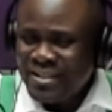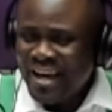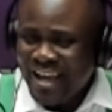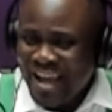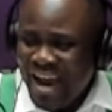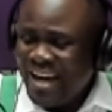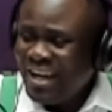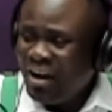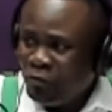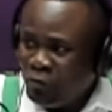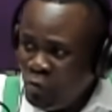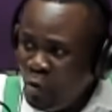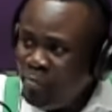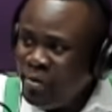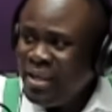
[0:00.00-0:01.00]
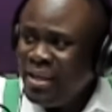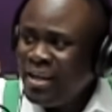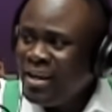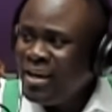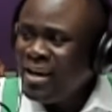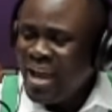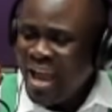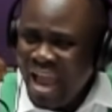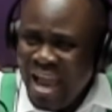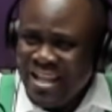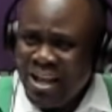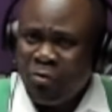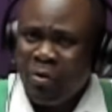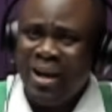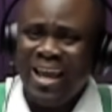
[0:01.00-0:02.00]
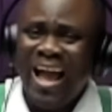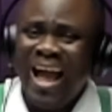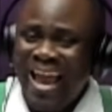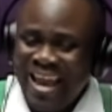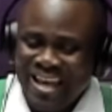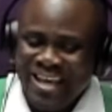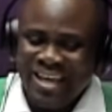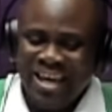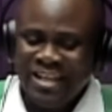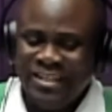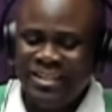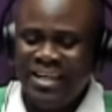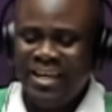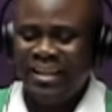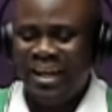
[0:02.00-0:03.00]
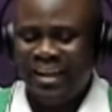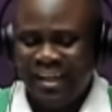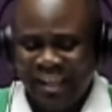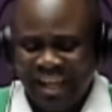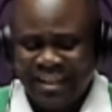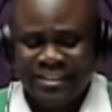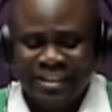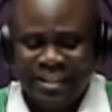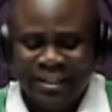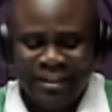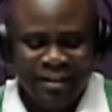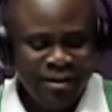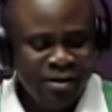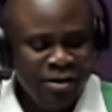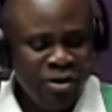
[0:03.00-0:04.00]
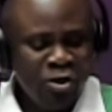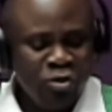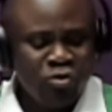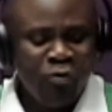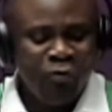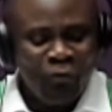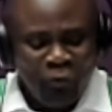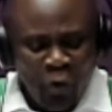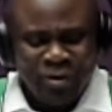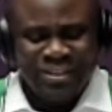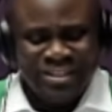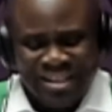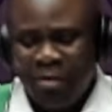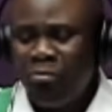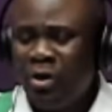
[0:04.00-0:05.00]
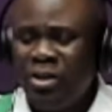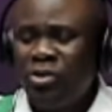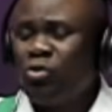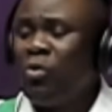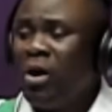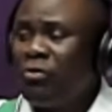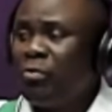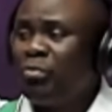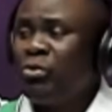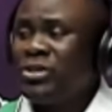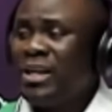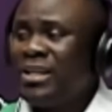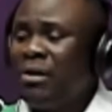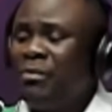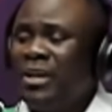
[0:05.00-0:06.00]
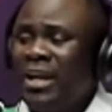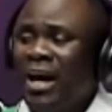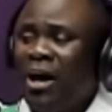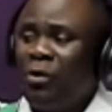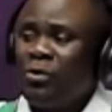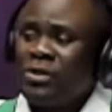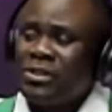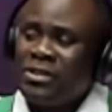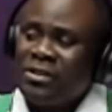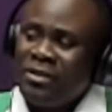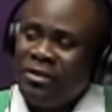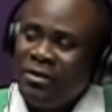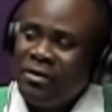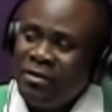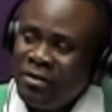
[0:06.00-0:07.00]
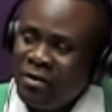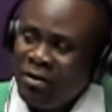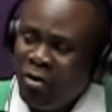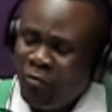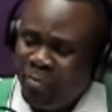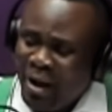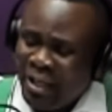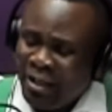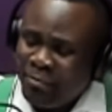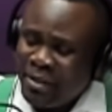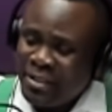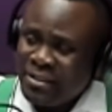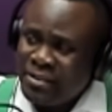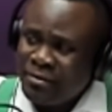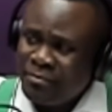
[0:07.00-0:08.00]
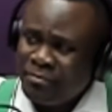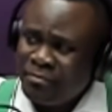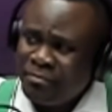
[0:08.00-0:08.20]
say Ghana Phobi and engage in an election to vote somebody to go and represent them in the House of Parliament.